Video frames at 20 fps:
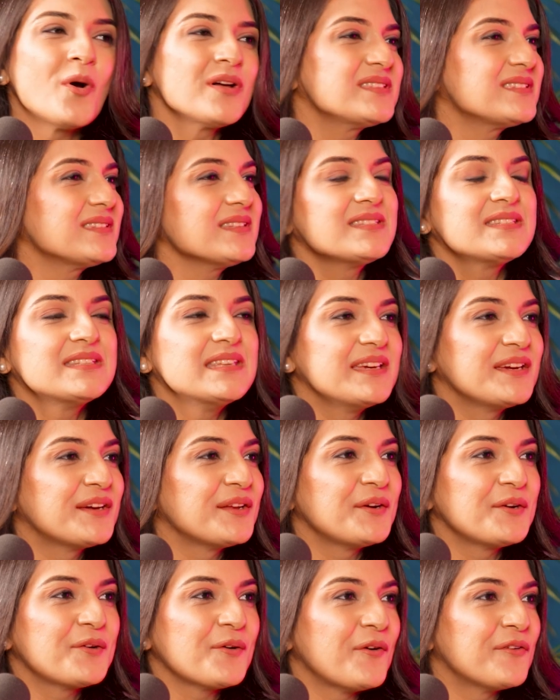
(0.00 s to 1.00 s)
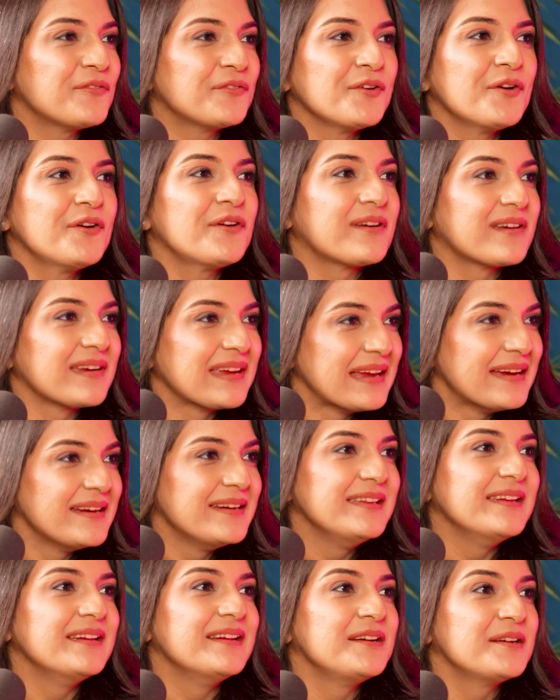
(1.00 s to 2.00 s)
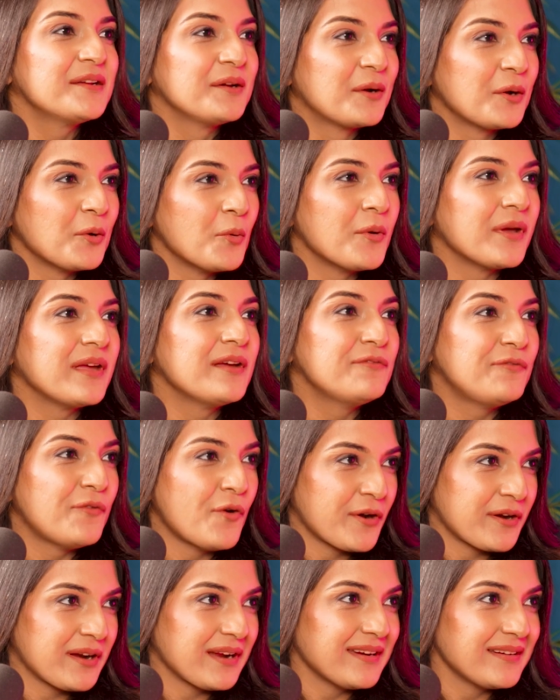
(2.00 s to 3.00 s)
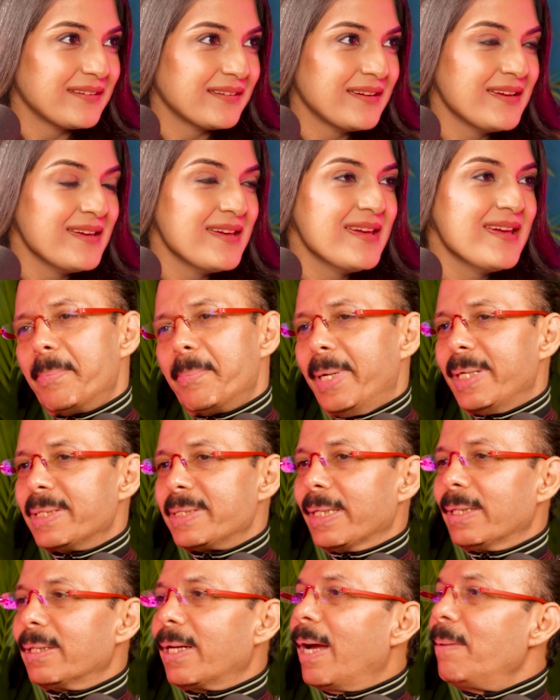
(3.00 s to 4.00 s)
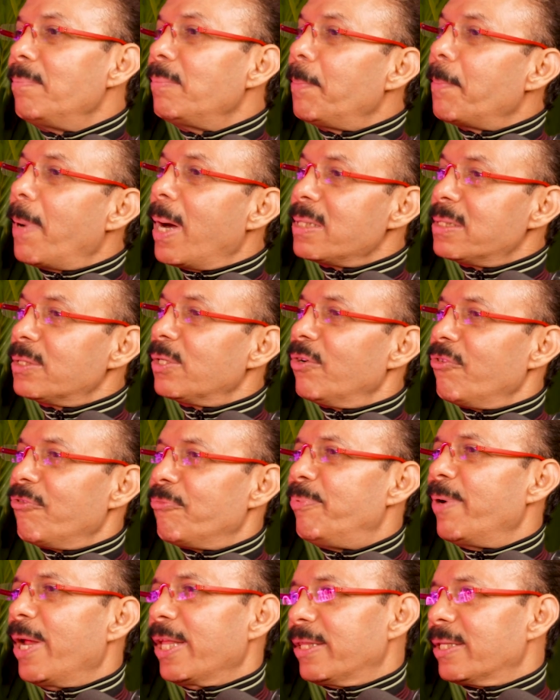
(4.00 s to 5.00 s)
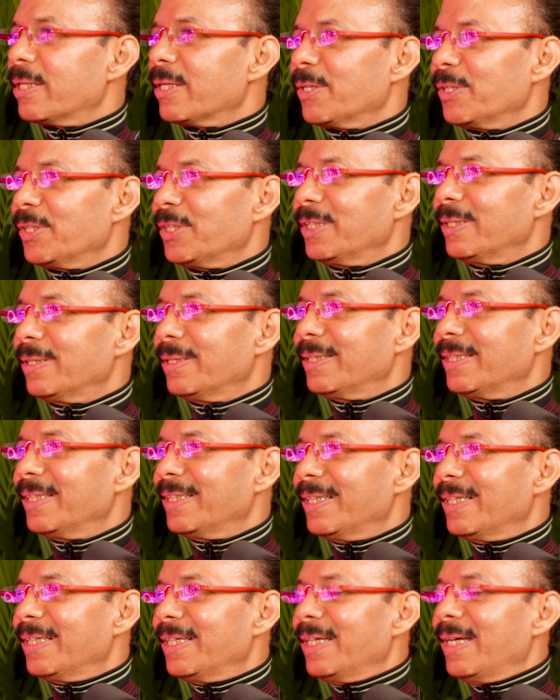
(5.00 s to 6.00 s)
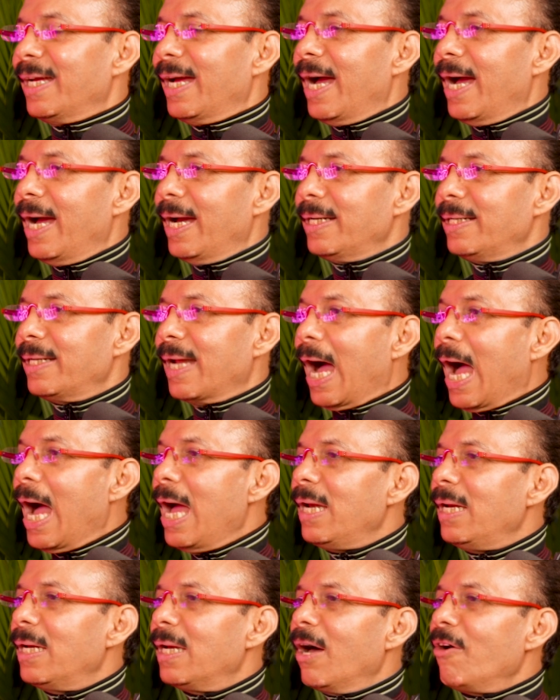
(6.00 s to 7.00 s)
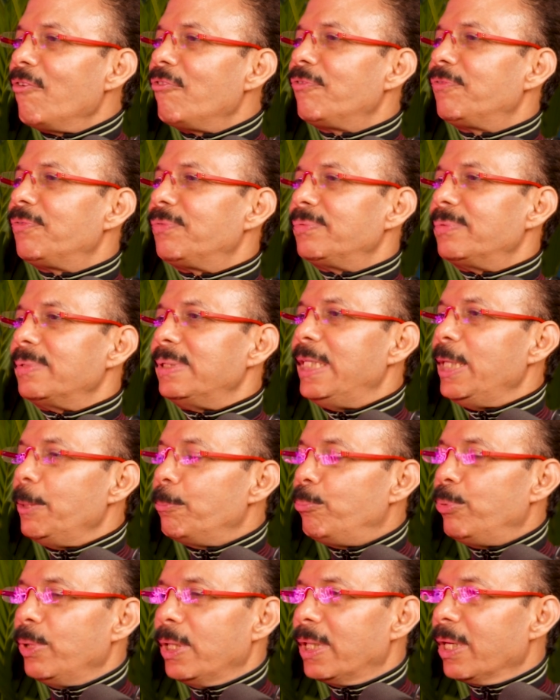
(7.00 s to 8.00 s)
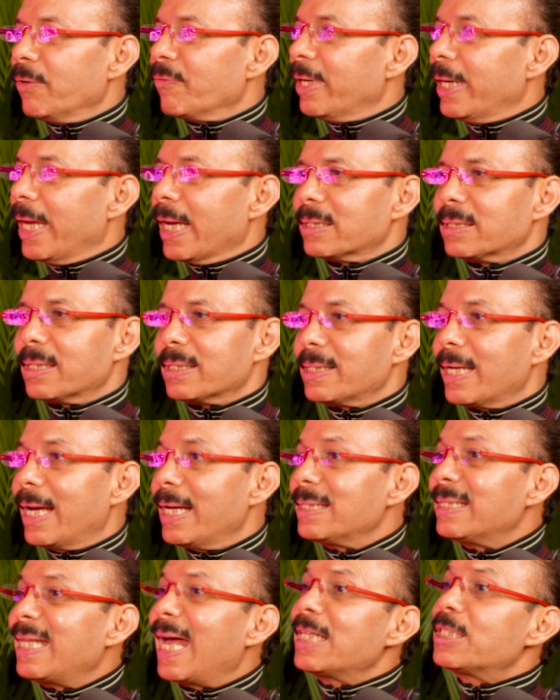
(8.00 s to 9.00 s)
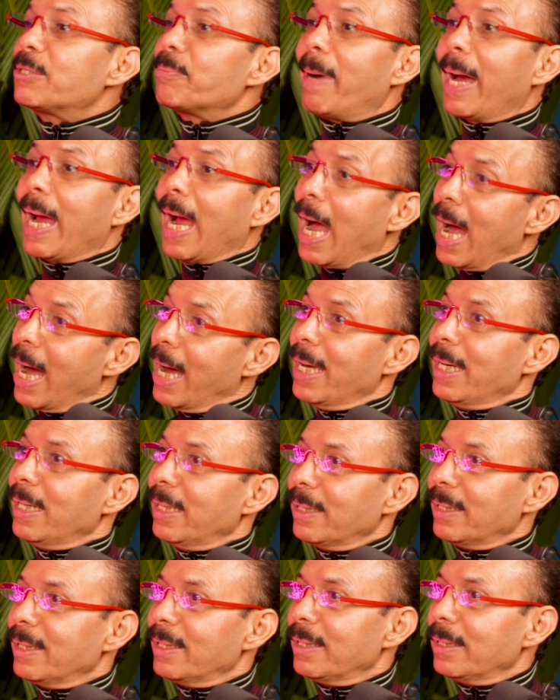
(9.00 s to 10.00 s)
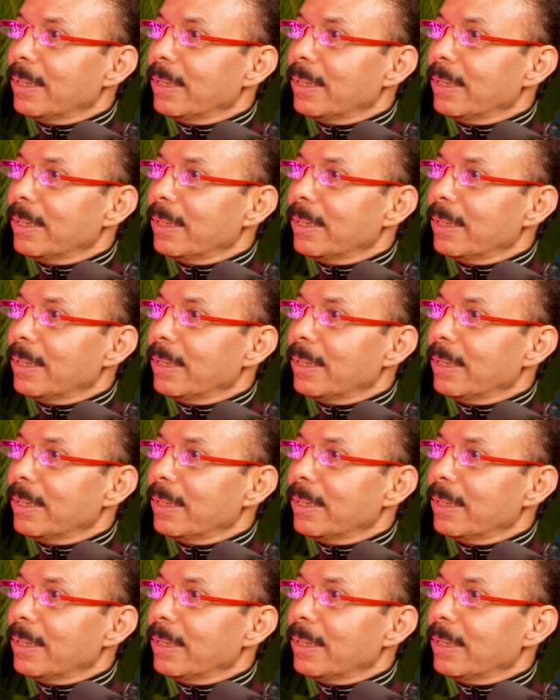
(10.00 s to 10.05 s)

What's the secret of your radiant, glowing forehead? Amazing. I'm the master of breath. And I love deep breathing when I exercise. That's my high.